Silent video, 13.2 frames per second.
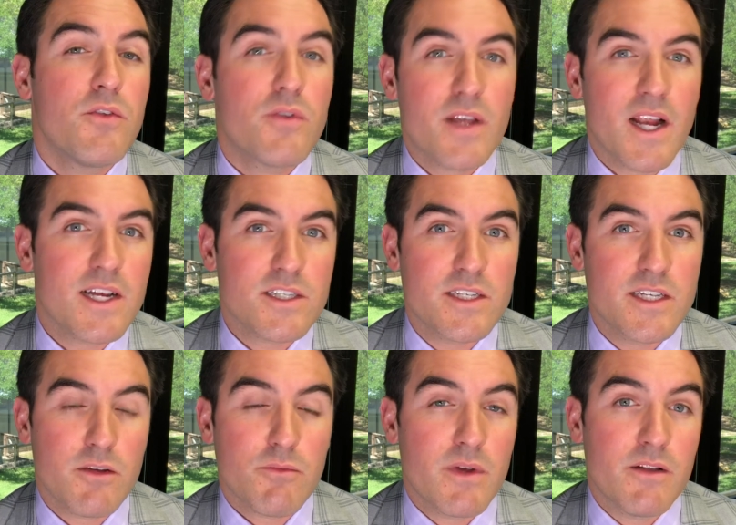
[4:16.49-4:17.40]
you can actually
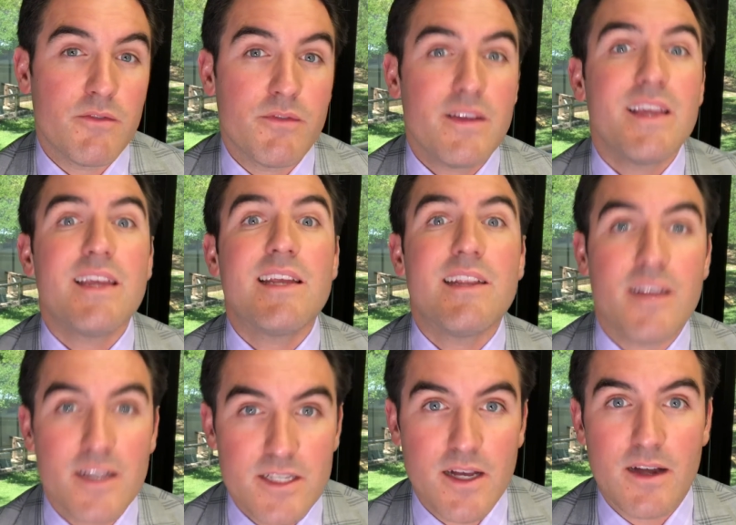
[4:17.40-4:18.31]
get rid of
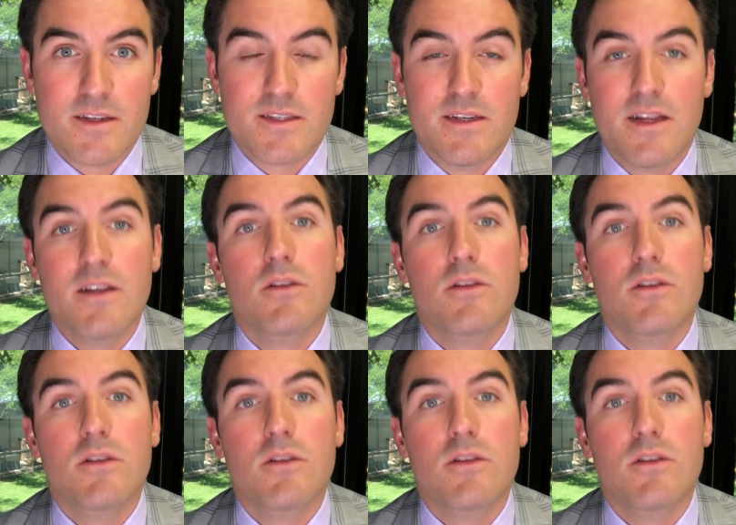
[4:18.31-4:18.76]
any toxin,